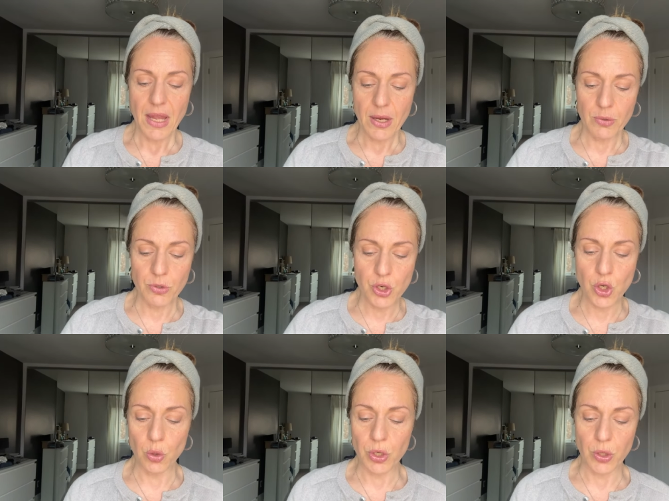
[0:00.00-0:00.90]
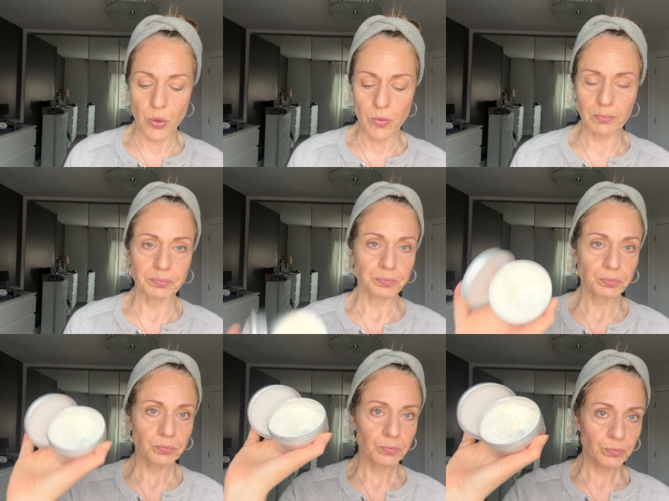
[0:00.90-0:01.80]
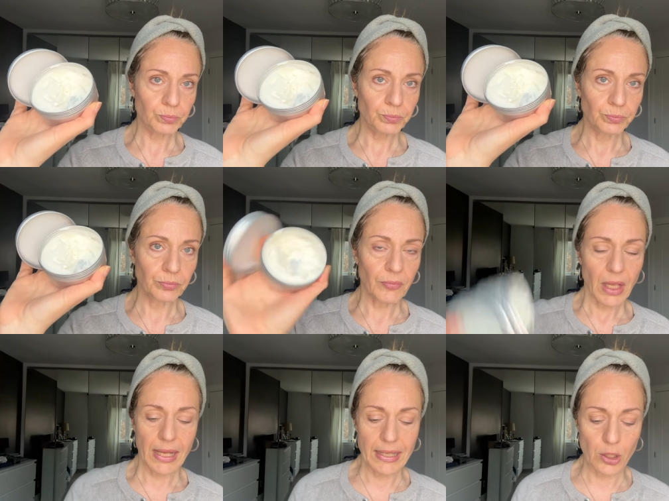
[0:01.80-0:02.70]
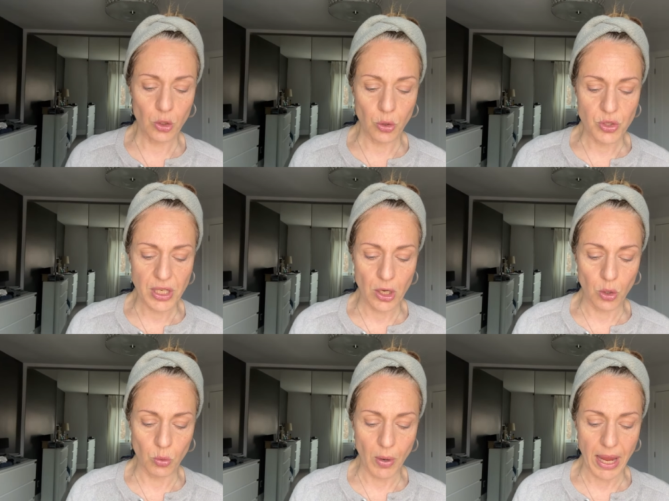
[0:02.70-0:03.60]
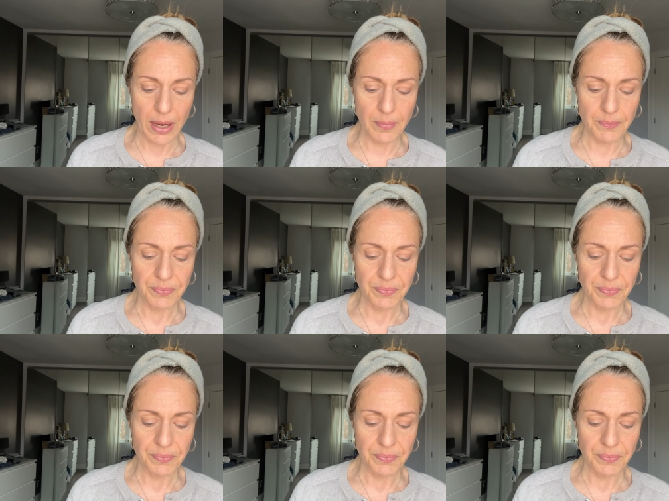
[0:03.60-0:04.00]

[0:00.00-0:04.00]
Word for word: i want to show you a little goes a long way.